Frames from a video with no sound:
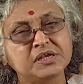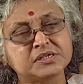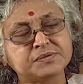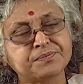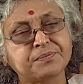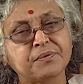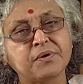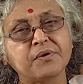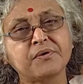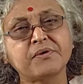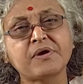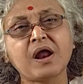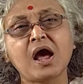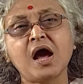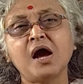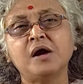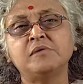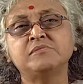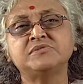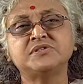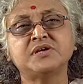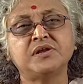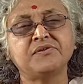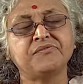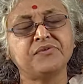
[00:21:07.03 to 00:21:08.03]

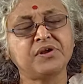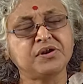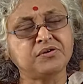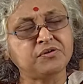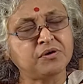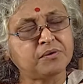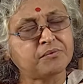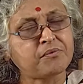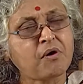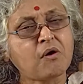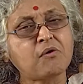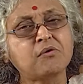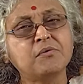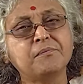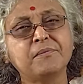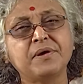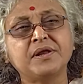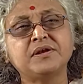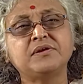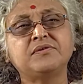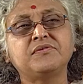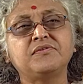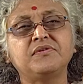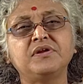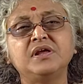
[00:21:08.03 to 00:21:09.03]
programs and radio
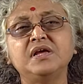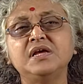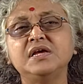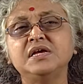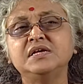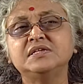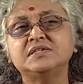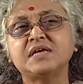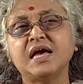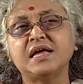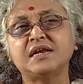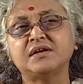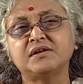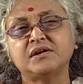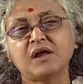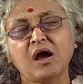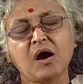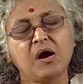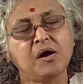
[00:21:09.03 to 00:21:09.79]
documentaries and